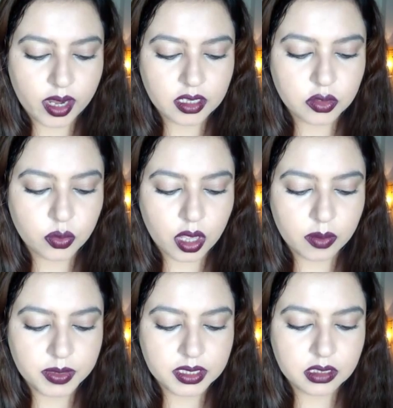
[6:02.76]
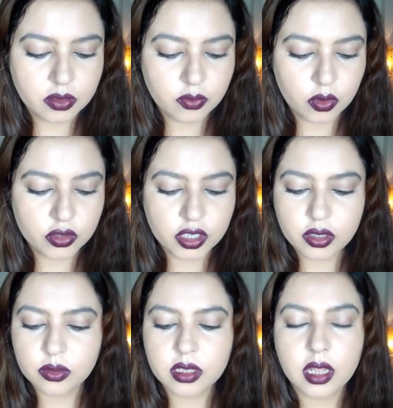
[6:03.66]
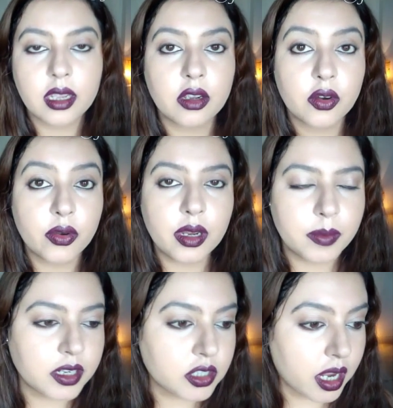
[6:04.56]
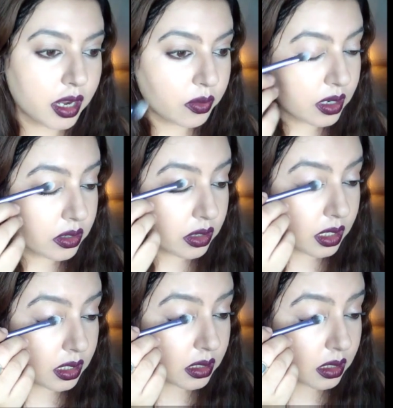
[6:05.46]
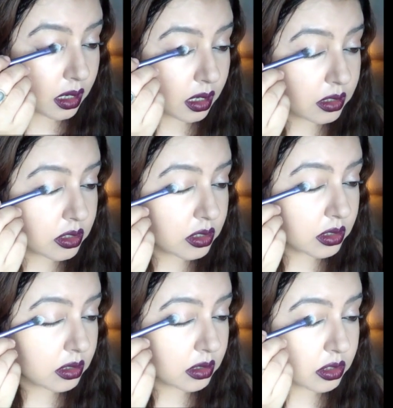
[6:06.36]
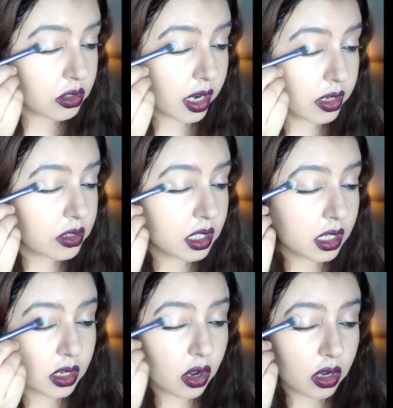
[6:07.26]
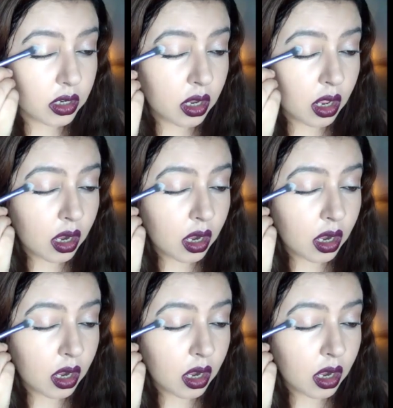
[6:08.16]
wet as well, but since I've already used like a cream eyeshadow underneath, I'll just try to stick it on